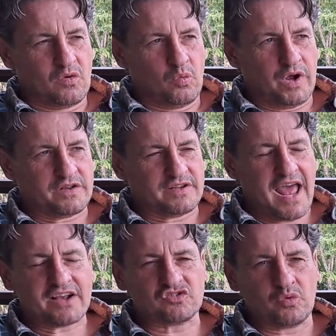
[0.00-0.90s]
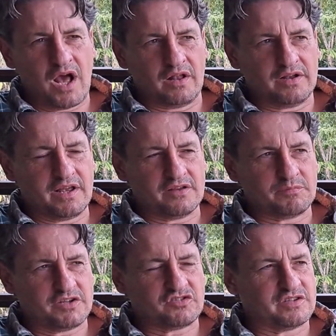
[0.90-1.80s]
what's in actuality, as
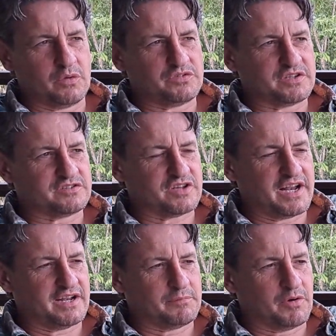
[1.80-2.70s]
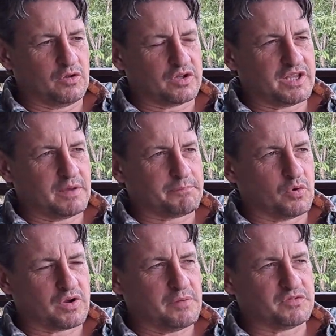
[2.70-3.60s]
much as I was excited about looking at
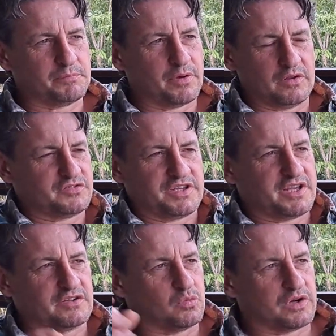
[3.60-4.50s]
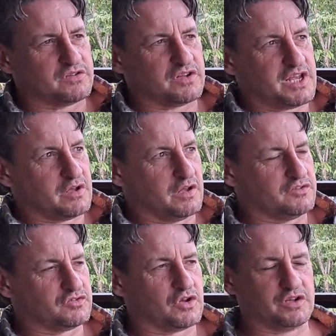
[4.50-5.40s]
programs and policy geared towards
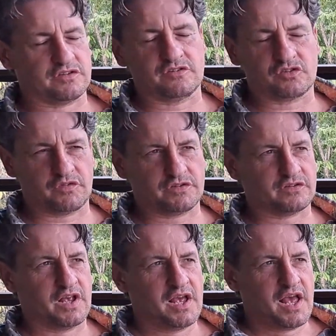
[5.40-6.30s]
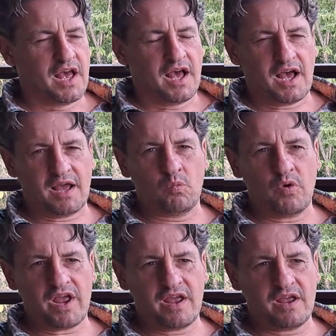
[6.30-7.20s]
ecological goods and services, I'm
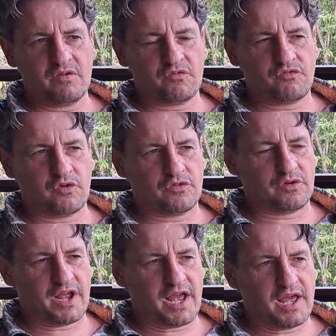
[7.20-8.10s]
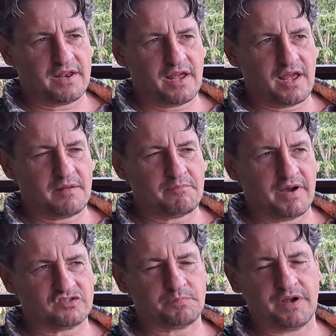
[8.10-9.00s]
way further ahead and
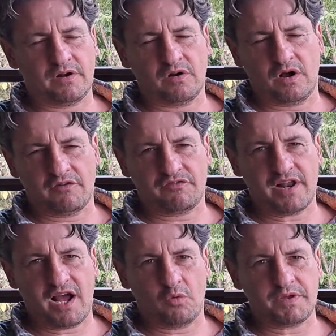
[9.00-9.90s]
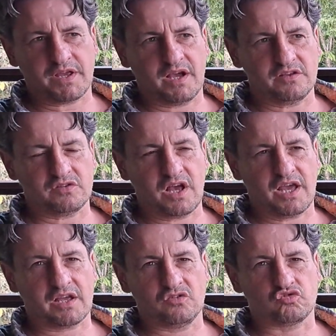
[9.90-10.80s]
much better off now because
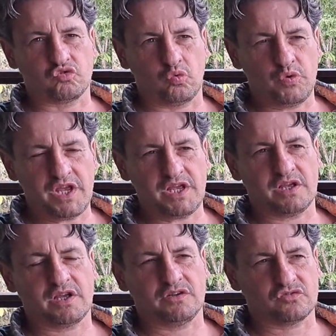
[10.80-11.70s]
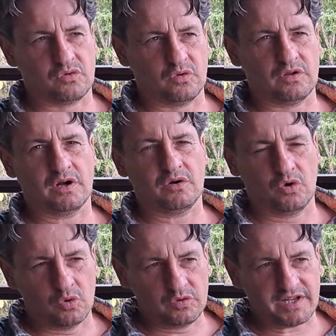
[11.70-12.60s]
we control our
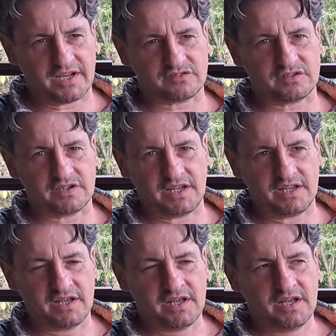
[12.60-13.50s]
own destiny.